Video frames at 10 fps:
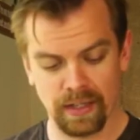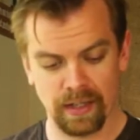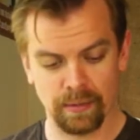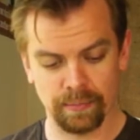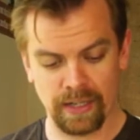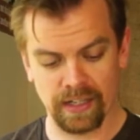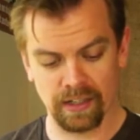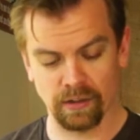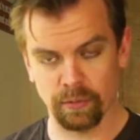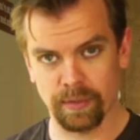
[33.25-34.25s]
I
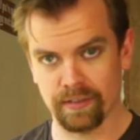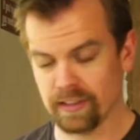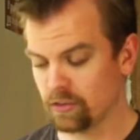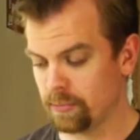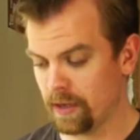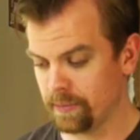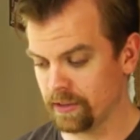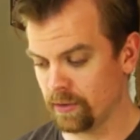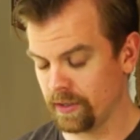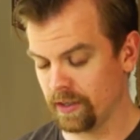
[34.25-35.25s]
got a little bit of an
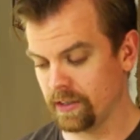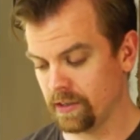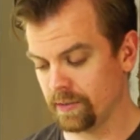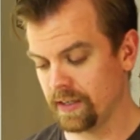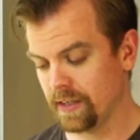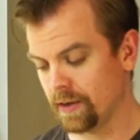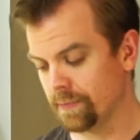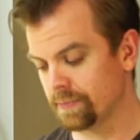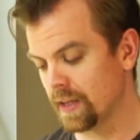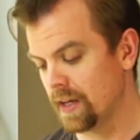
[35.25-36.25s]
experiment going on here right
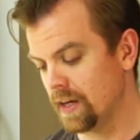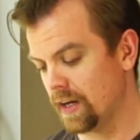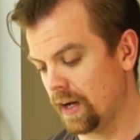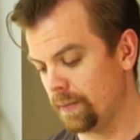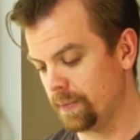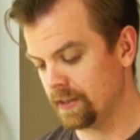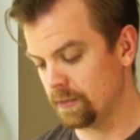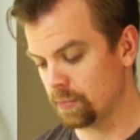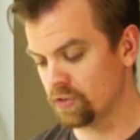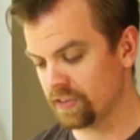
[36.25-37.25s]
now. But
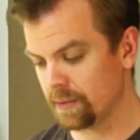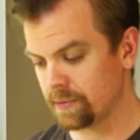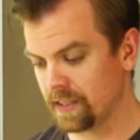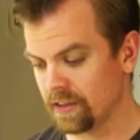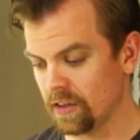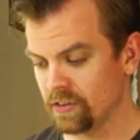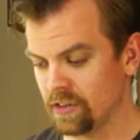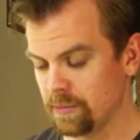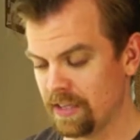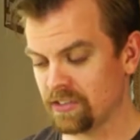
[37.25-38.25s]
the Brü Stop
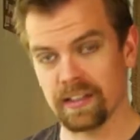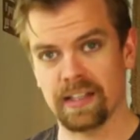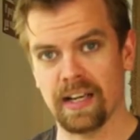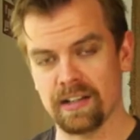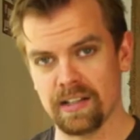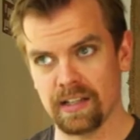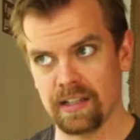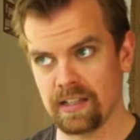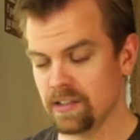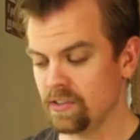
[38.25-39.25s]
technology, basically the idea
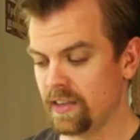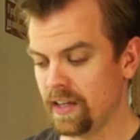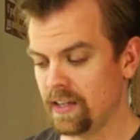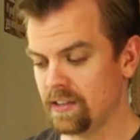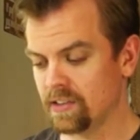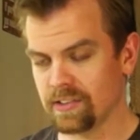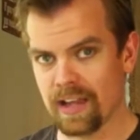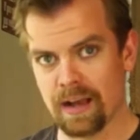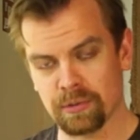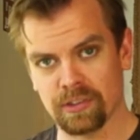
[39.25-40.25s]
is that it
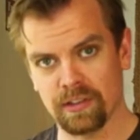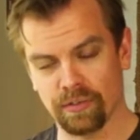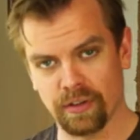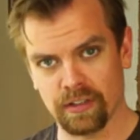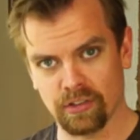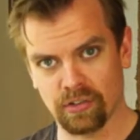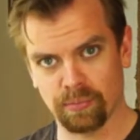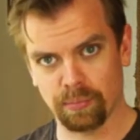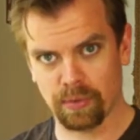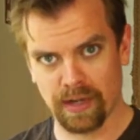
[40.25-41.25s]
stops the
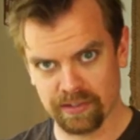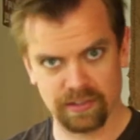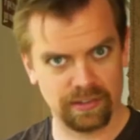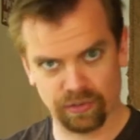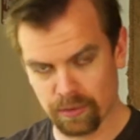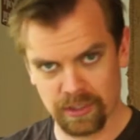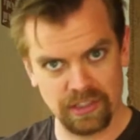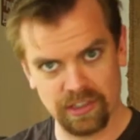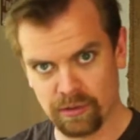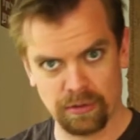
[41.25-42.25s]
French press from
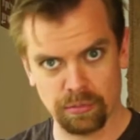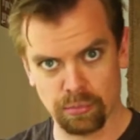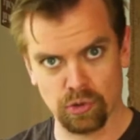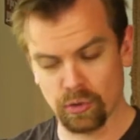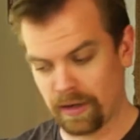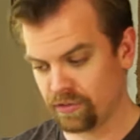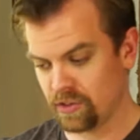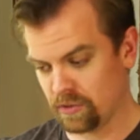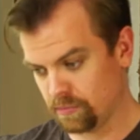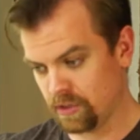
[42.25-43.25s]
continuing to brew after
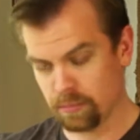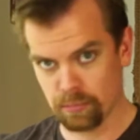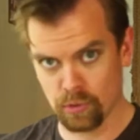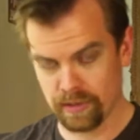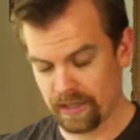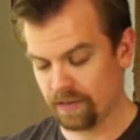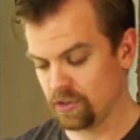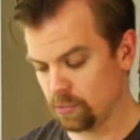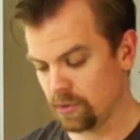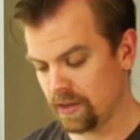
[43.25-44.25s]
you're done brewing,
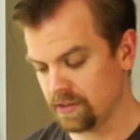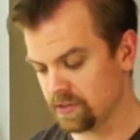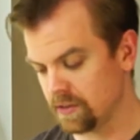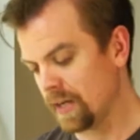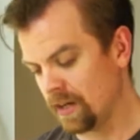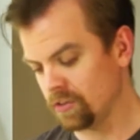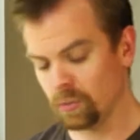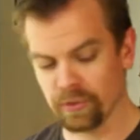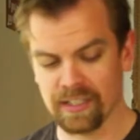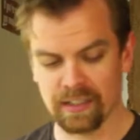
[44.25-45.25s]
after you press. So
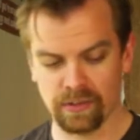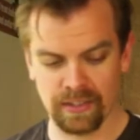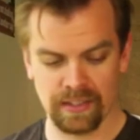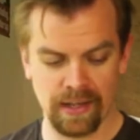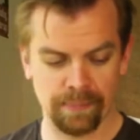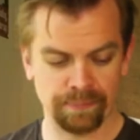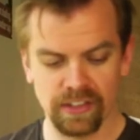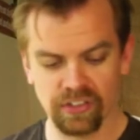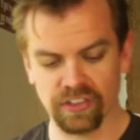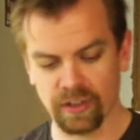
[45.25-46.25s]
we'll take a look at that.
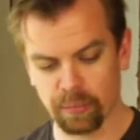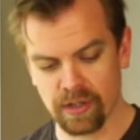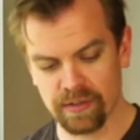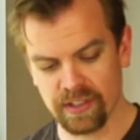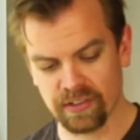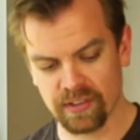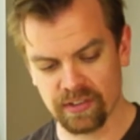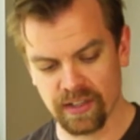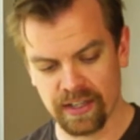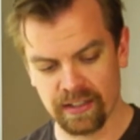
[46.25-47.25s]
This is their previous
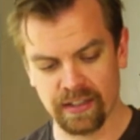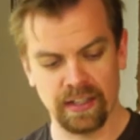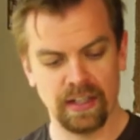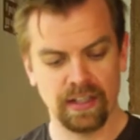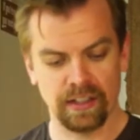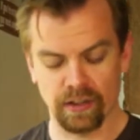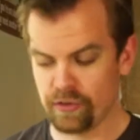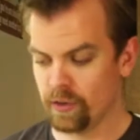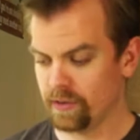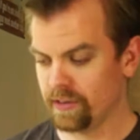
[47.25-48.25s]
design. There are a
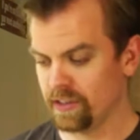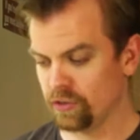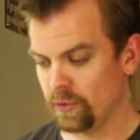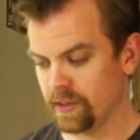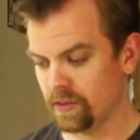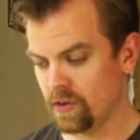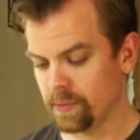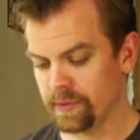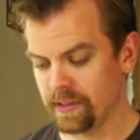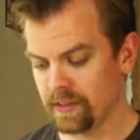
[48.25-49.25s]
few other things going along
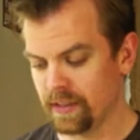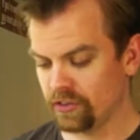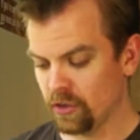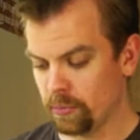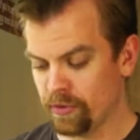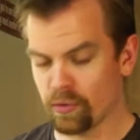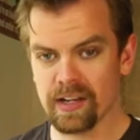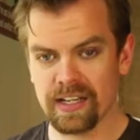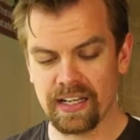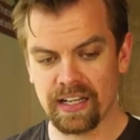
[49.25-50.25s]
with it. So before
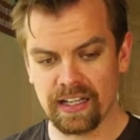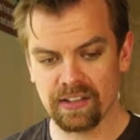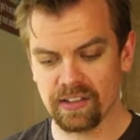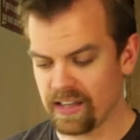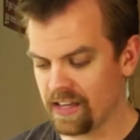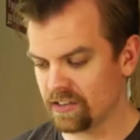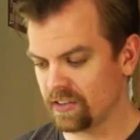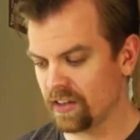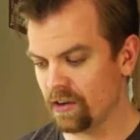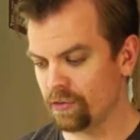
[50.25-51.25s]
I can get into that
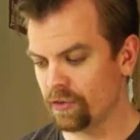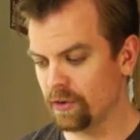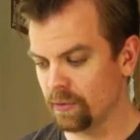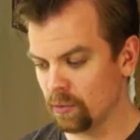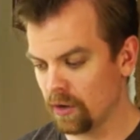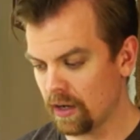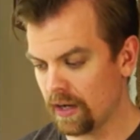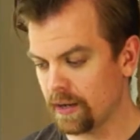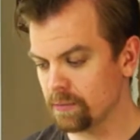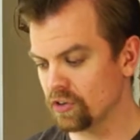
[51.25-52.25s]
stuff,
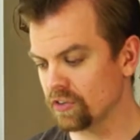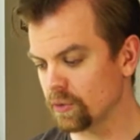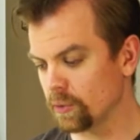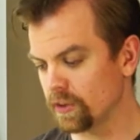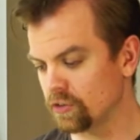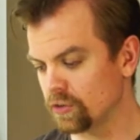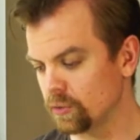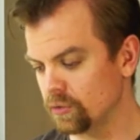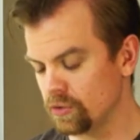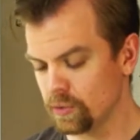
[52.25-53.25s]
I'm just going
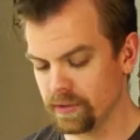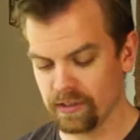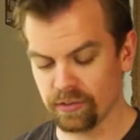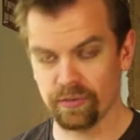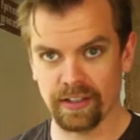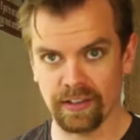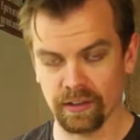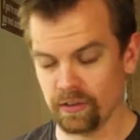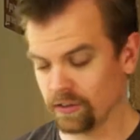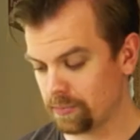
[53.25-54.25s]
to do this fun
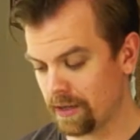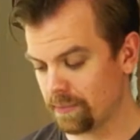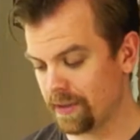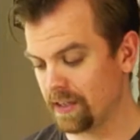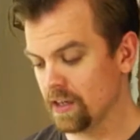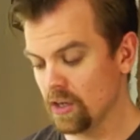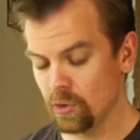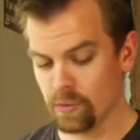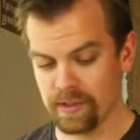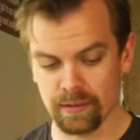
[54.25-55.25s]
little experiment
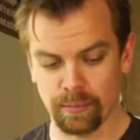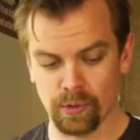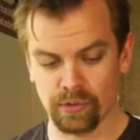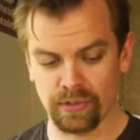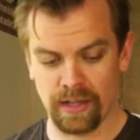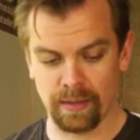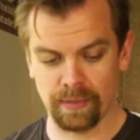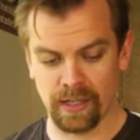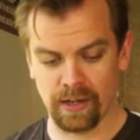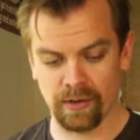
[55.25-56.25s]
with the Brü Stop.
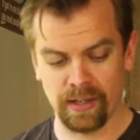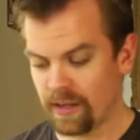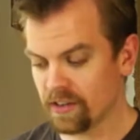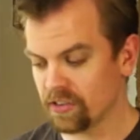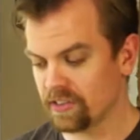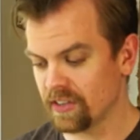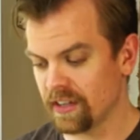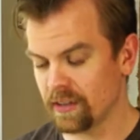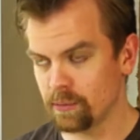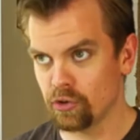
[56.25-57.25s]
Now, so I actually
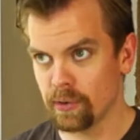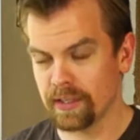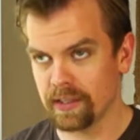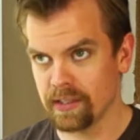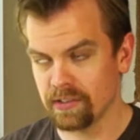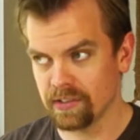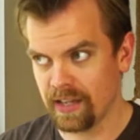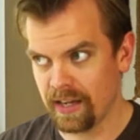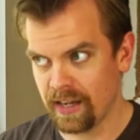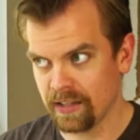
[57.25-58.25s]
saw them doing this
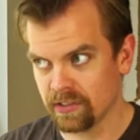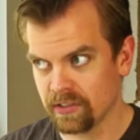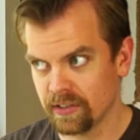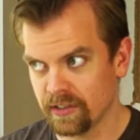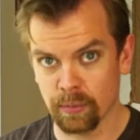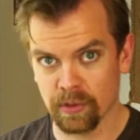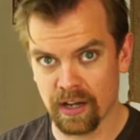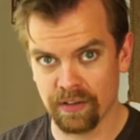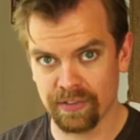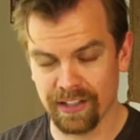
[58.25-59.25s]
at Global
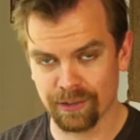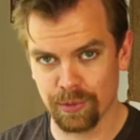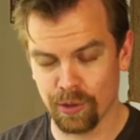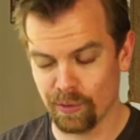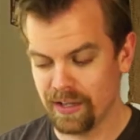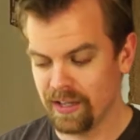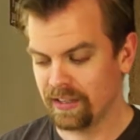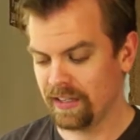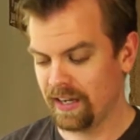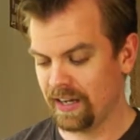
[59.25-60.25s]
Coffee Expo.
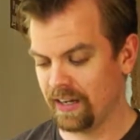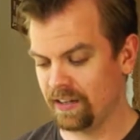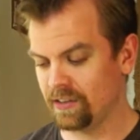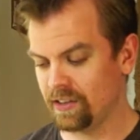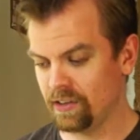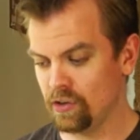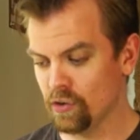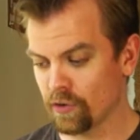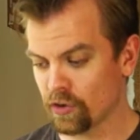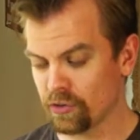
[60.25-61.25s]
They had the
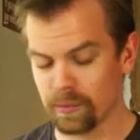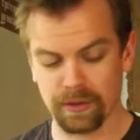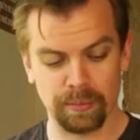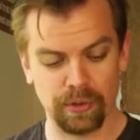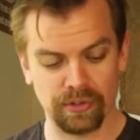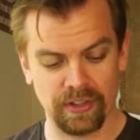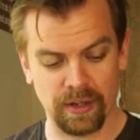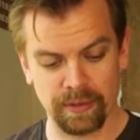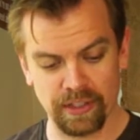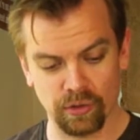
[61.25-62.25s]
new version with the Brü
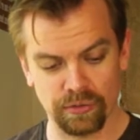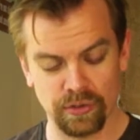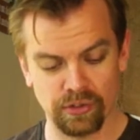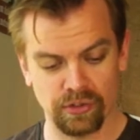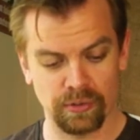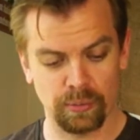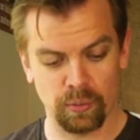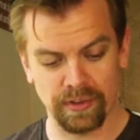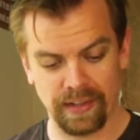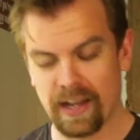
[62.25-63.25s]
Stop and the old version
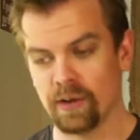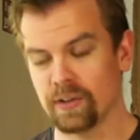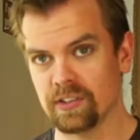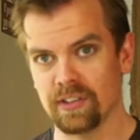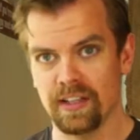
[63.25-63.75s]
without it.